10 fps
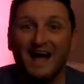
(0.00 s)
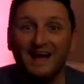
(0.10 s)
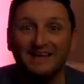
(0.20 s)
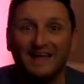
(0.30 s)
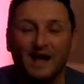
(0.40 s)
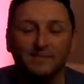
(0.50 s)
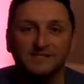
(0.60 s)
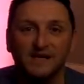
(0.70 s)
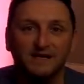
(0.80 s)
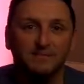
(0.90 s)
Hi, I'm
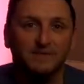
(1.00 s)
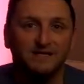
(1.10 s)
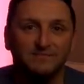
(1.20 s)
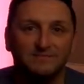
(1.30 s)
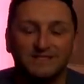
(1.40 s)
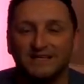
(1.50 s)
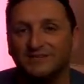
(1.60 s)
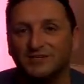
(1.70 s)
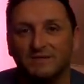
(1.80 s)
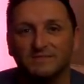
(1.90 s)
psychic medium
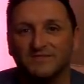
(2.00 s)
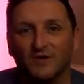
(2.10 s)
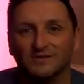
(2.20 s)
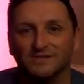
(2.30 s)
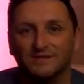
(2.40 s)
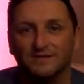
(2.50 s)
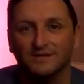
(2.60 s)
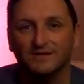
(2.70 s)
Dean James Fox,